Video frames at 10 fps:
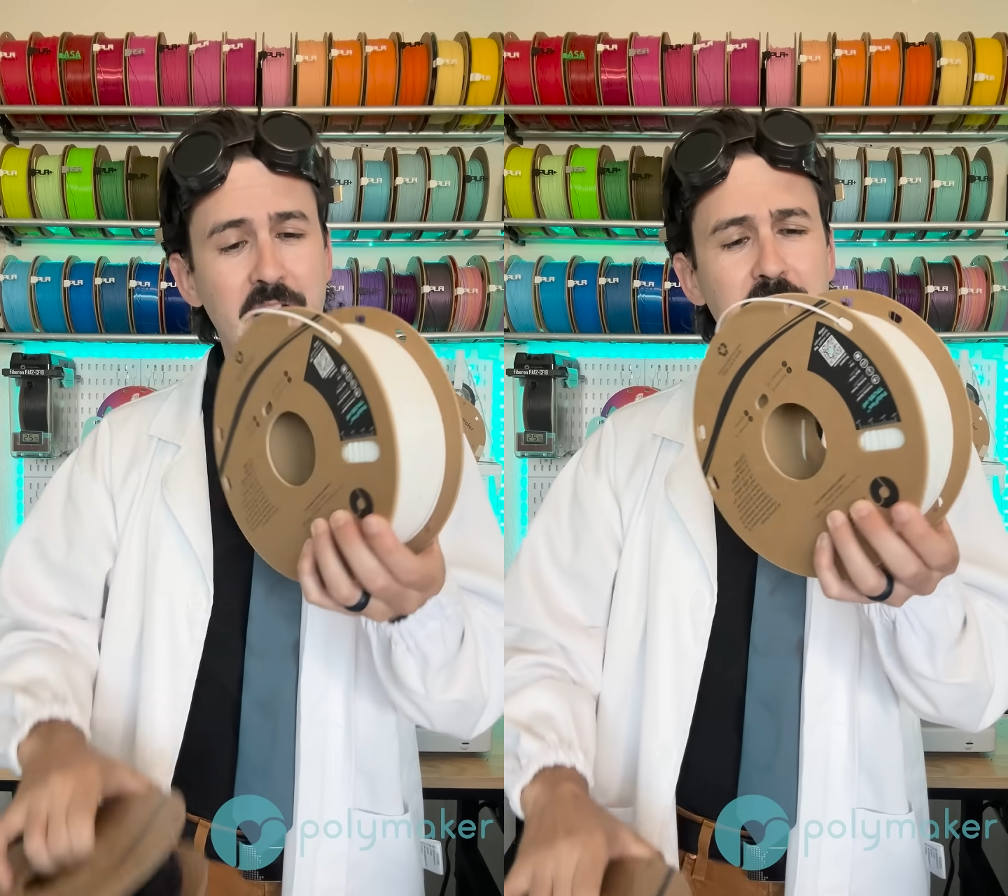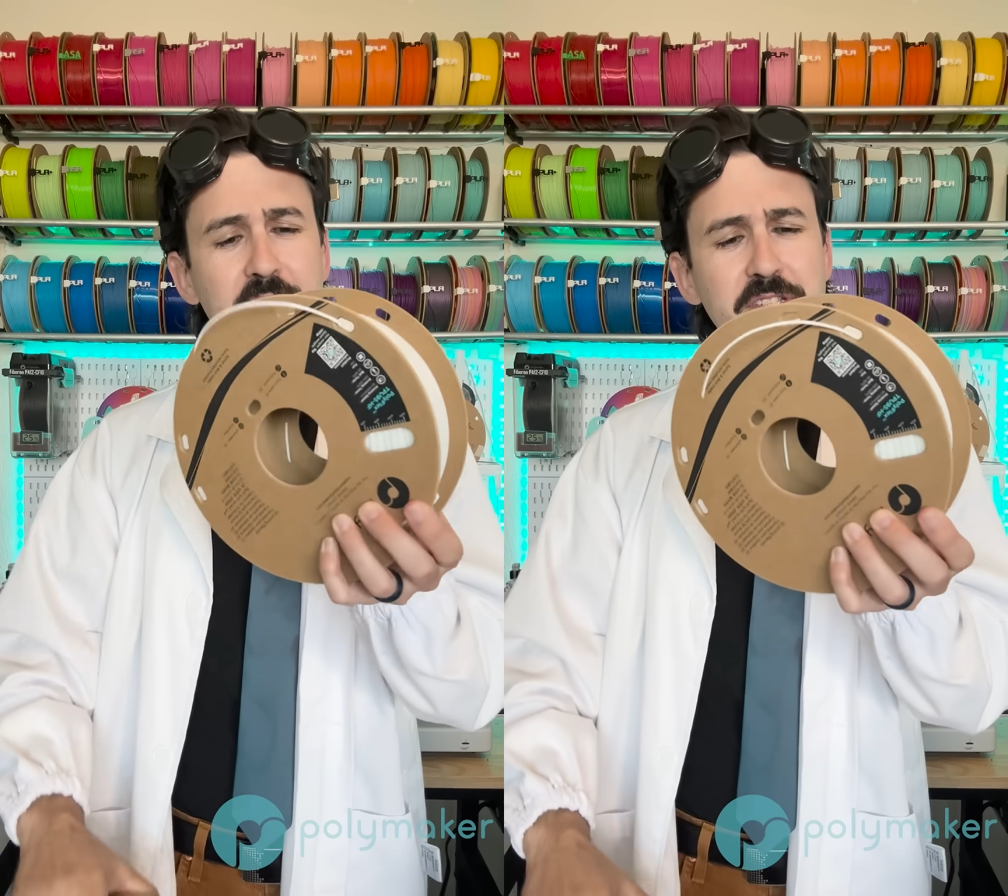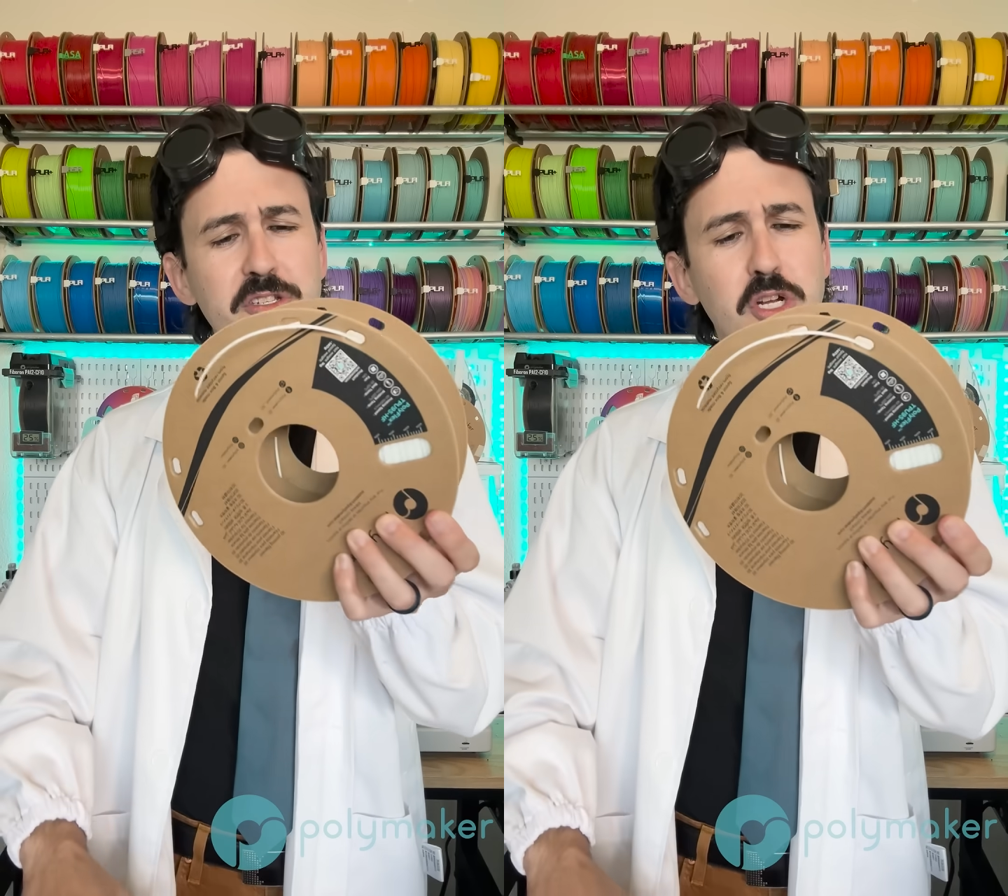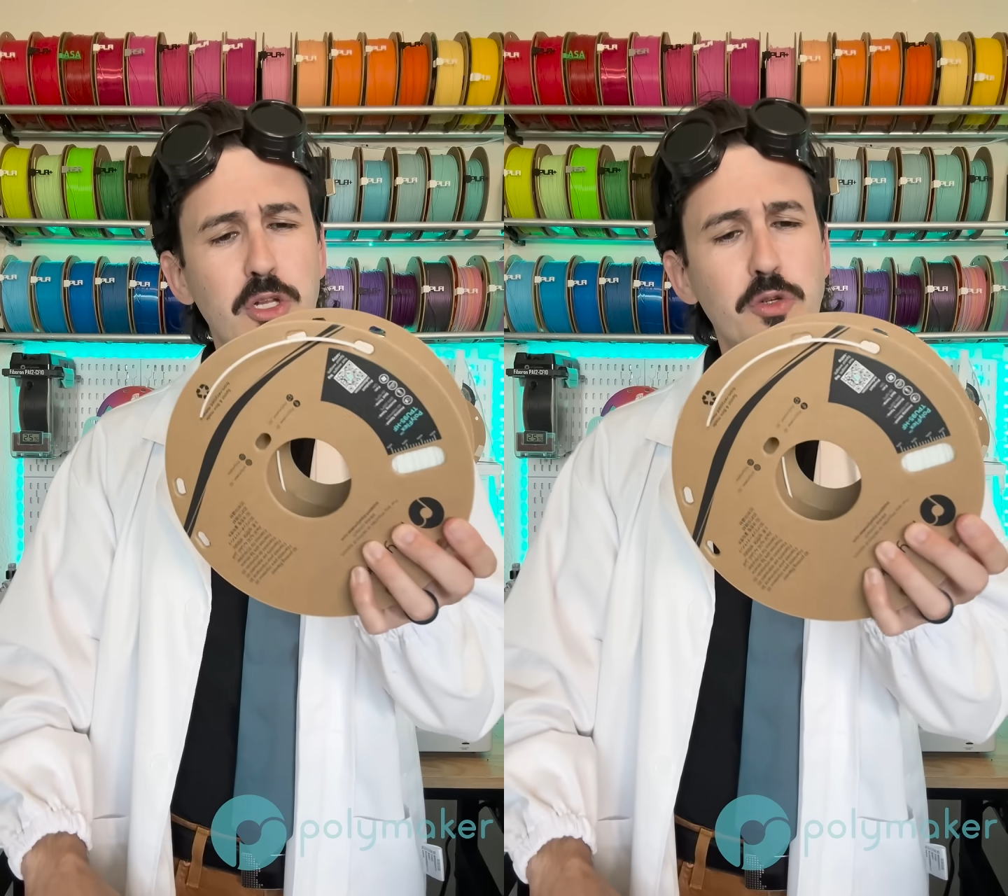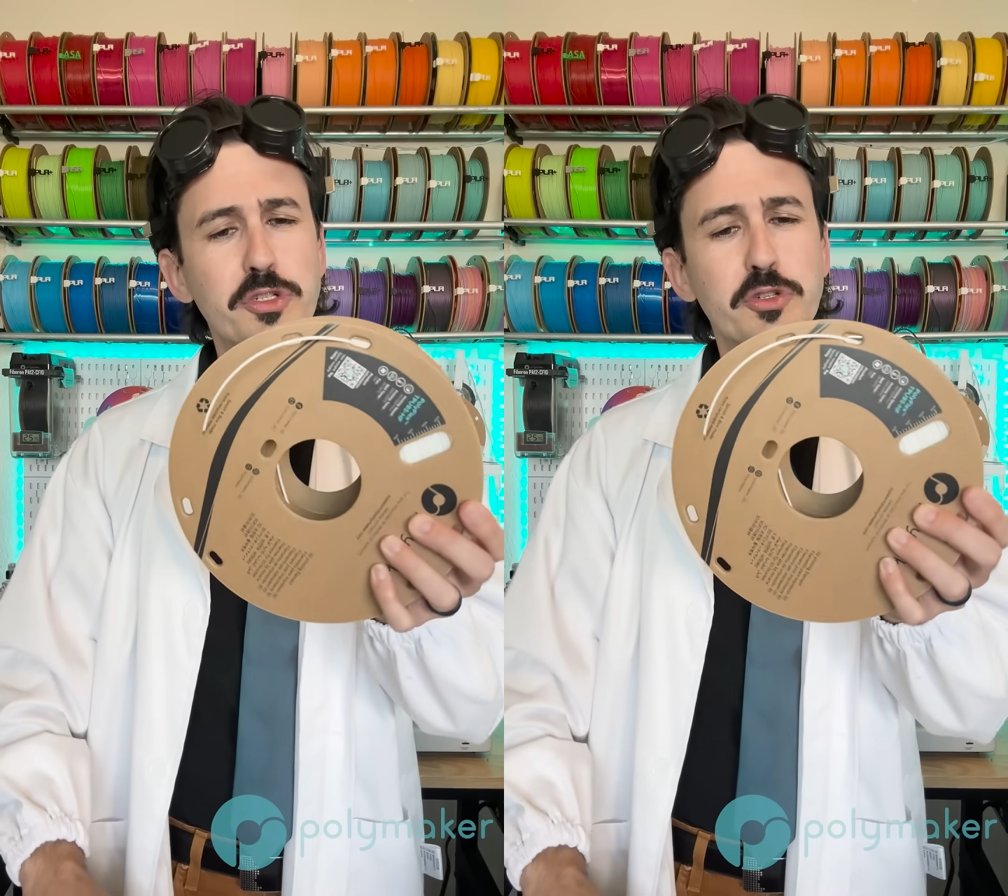This is
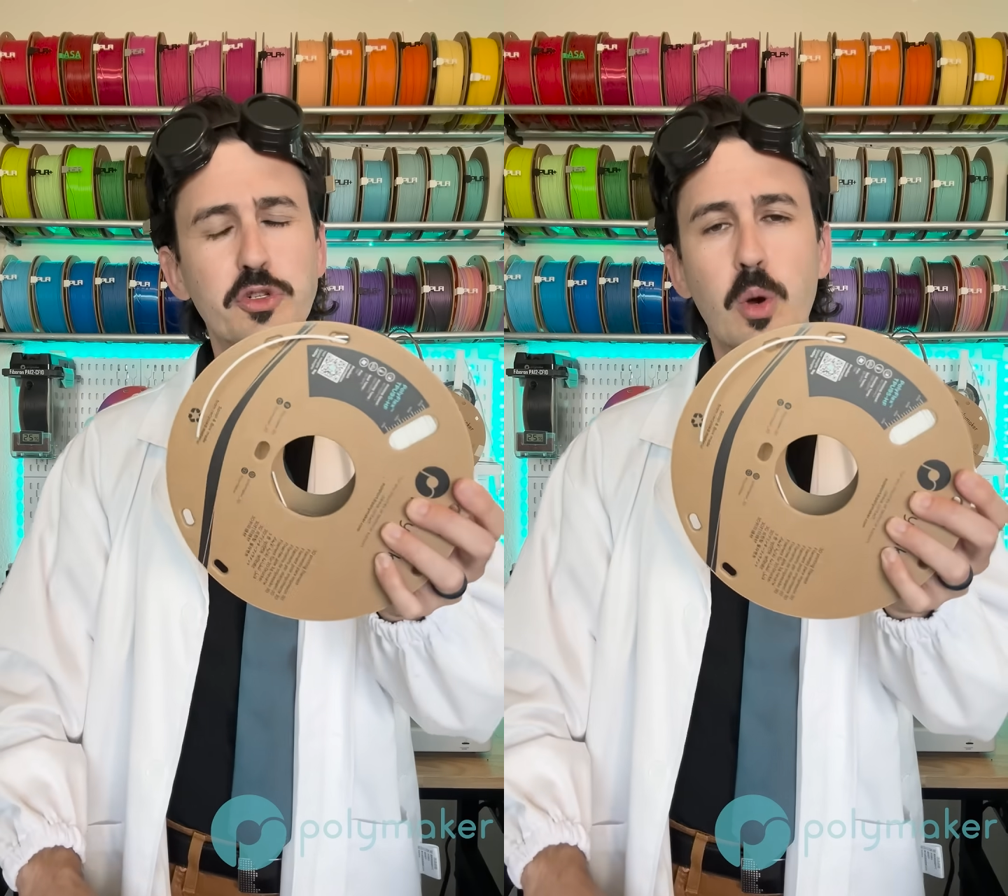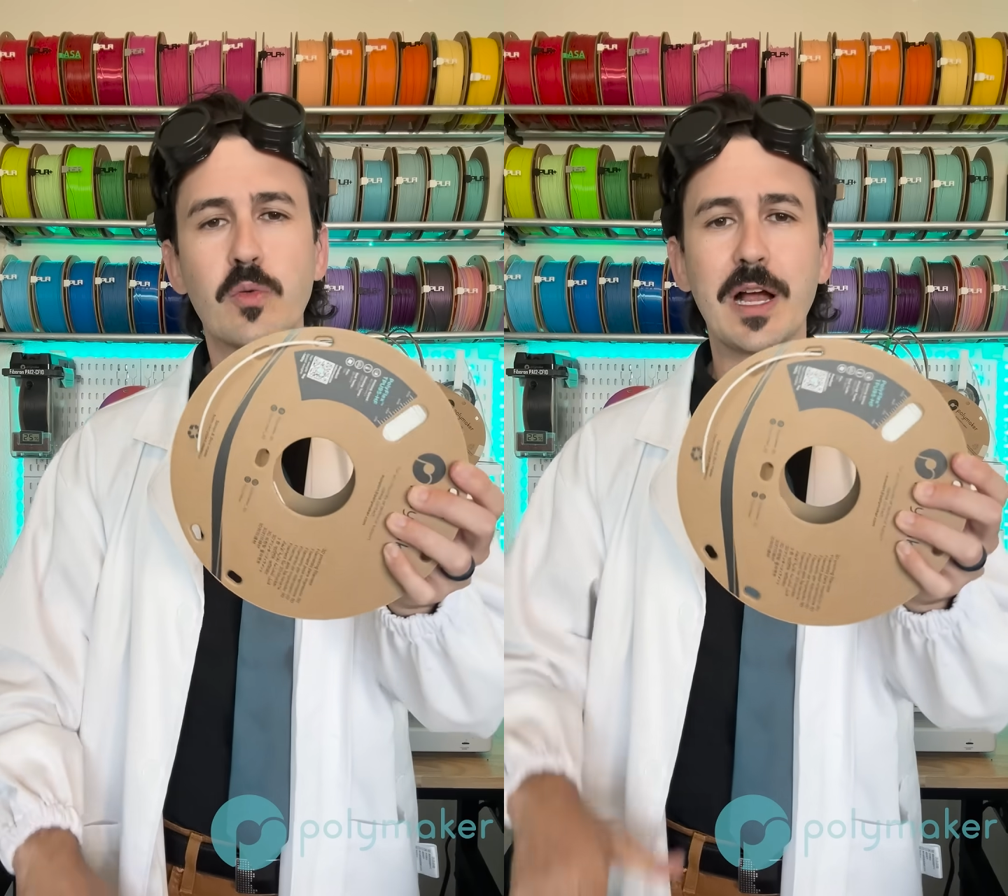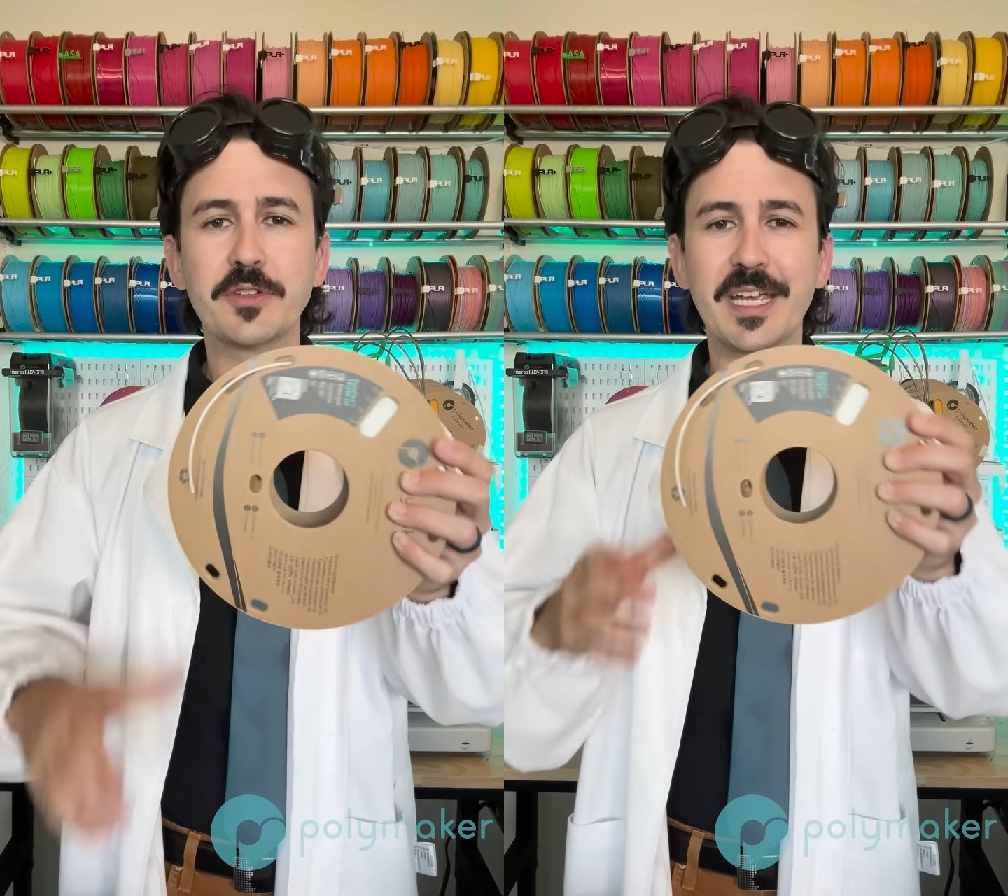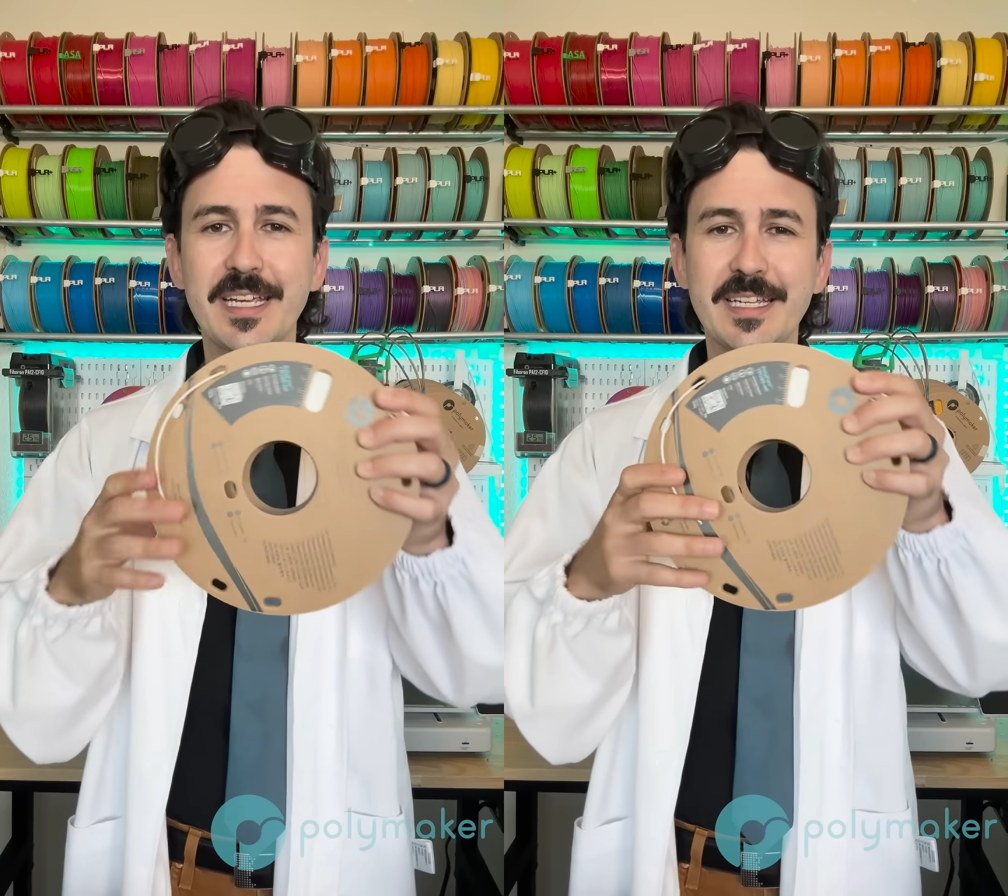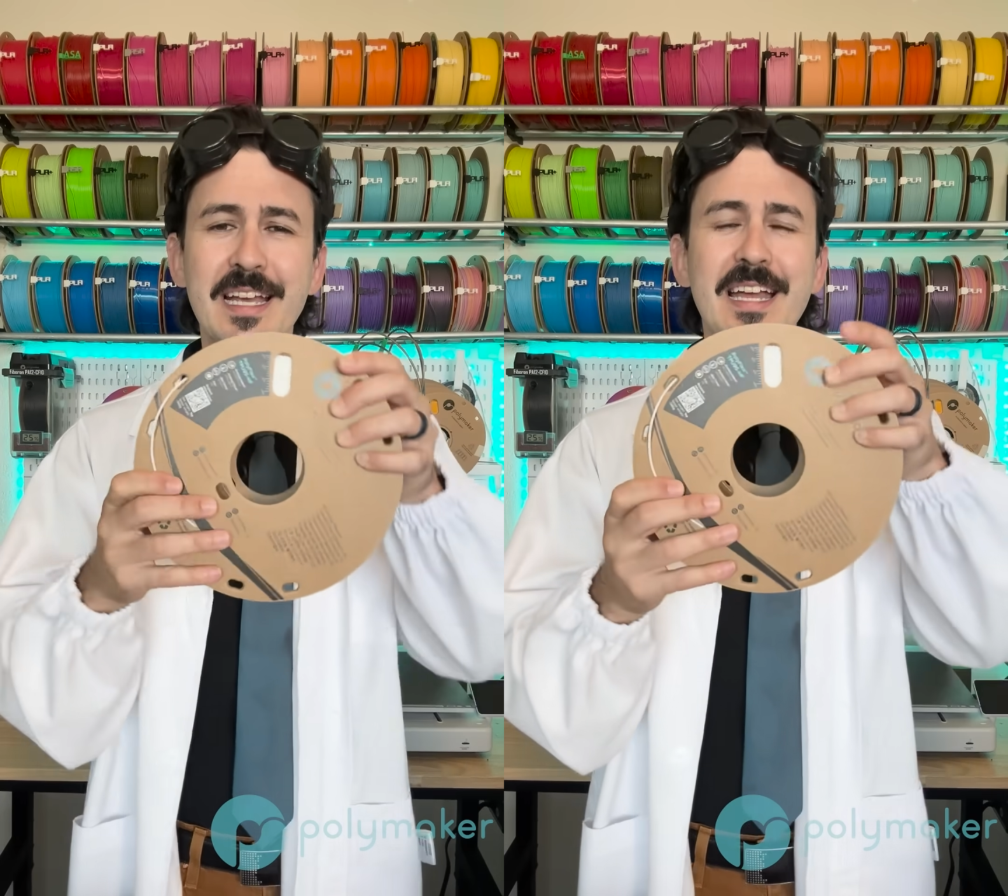closer to around
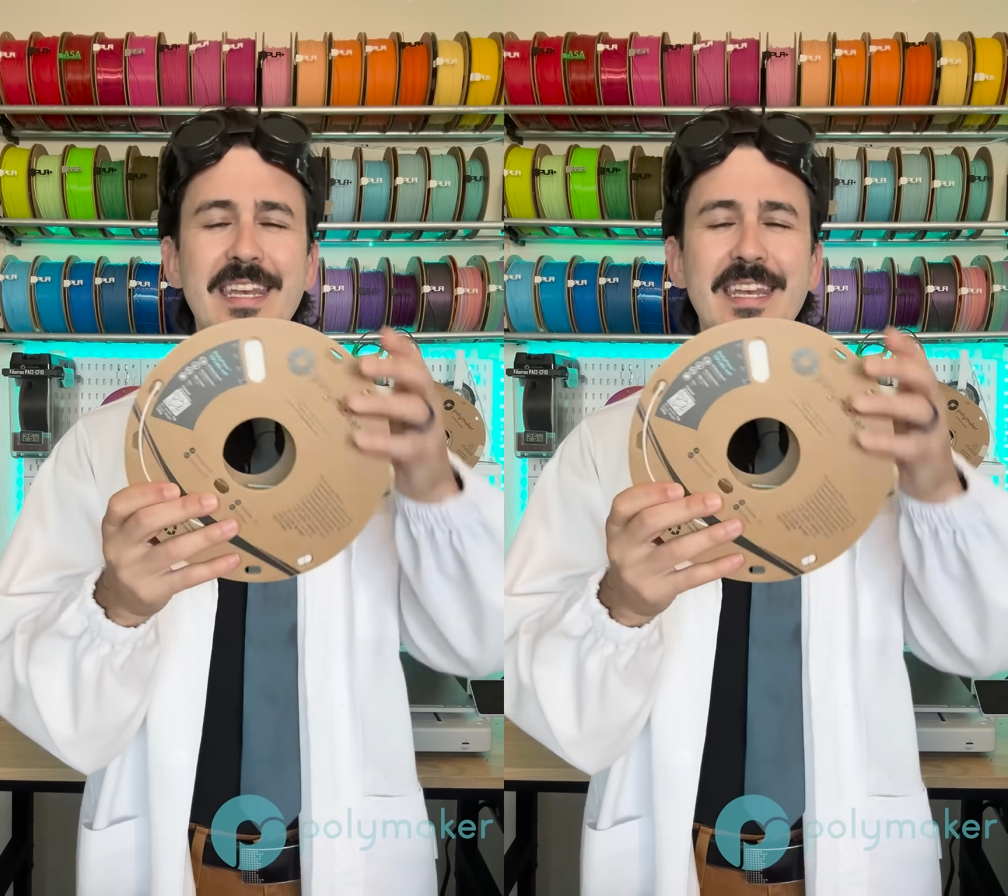a